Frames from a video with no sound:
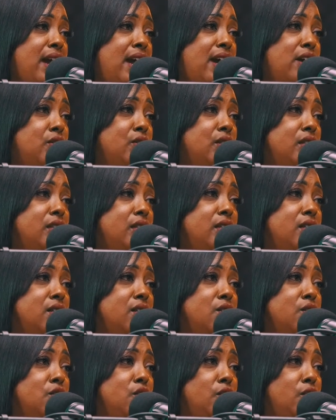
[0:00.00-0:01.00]
my
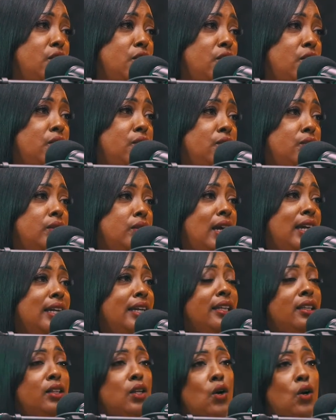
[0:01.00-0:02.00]
houses. You know, I
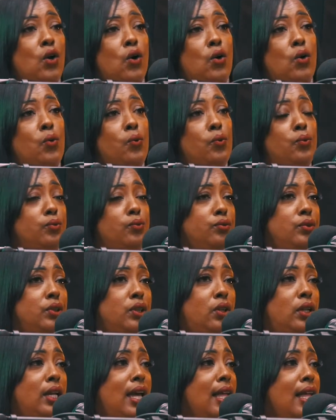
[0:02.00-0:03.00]
get the whole,
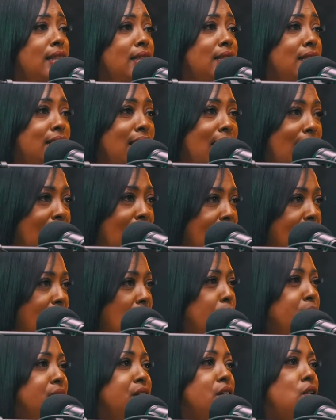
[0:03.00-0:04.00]
you know, the, the,
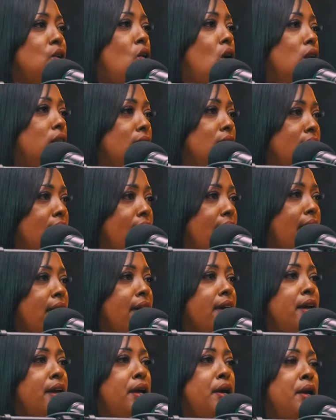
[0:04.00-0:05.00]
apps and all of
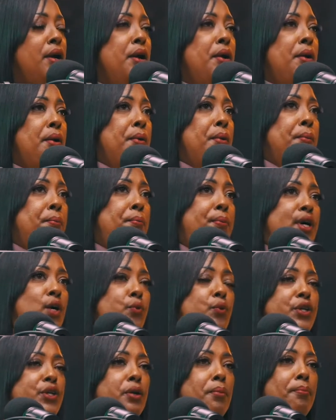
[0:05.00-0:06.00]
that.
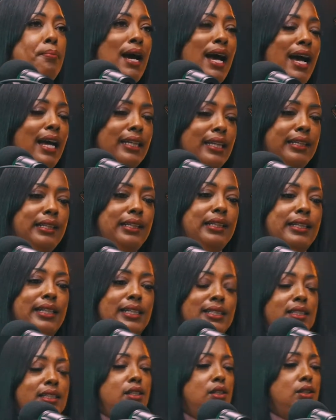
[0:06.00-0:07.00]
But when you're buying
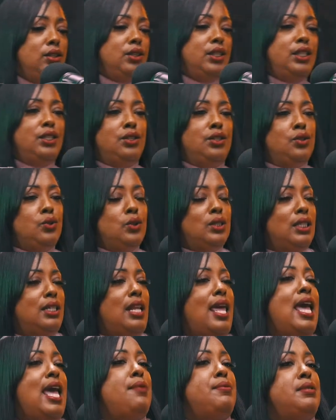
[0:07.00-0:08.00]
lists and, and using
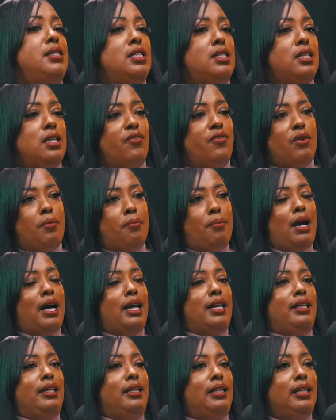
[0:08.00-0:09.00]
apps and stuff and
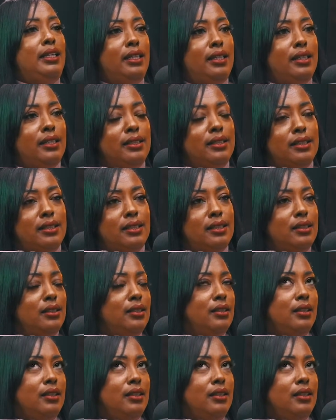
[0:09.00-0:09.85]
buying lists,